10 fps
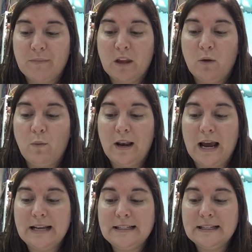When
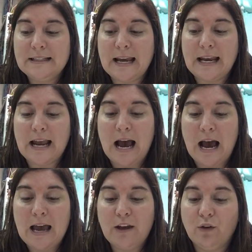I dictate
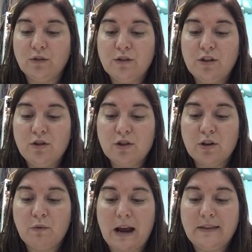ild, you
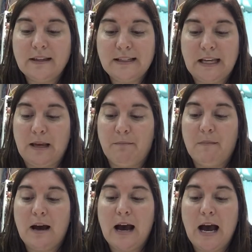should write the team
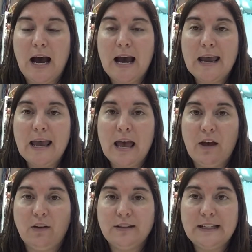
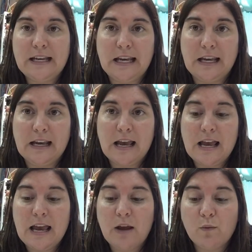ILD
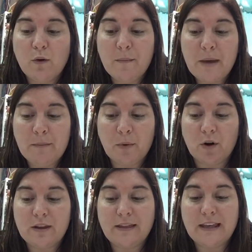and
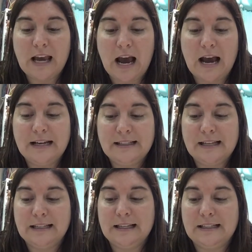remember that the I
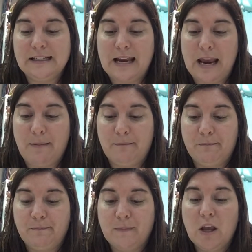says its name.
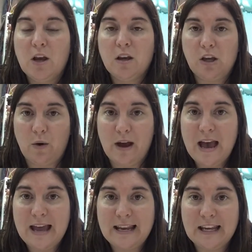Go
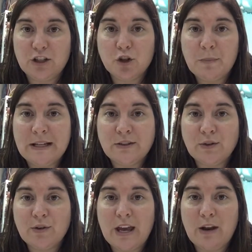ahead and get your
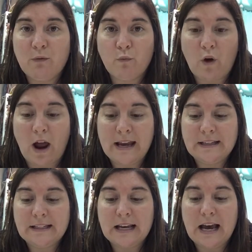pencil and write
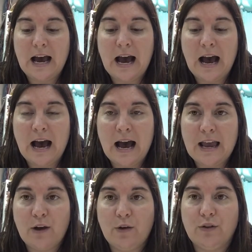
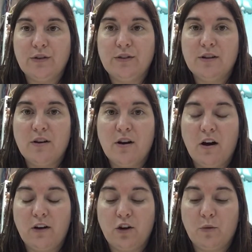ild
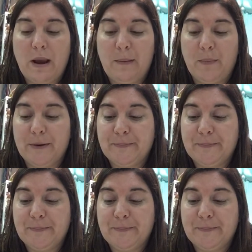on your paper.